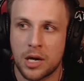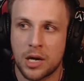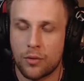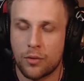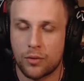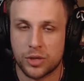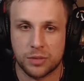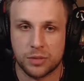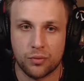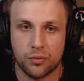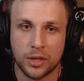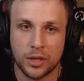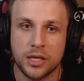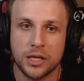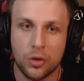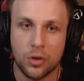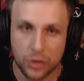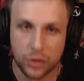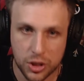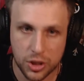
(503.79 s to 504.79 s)
with some really
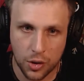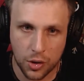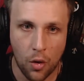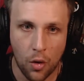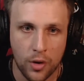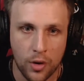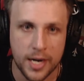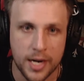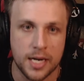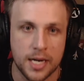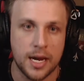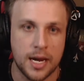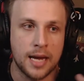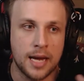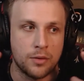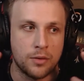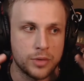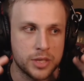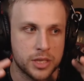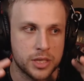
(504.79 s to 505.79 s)
cool story, and
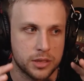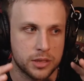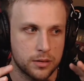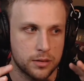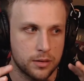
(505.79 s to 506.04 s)
it was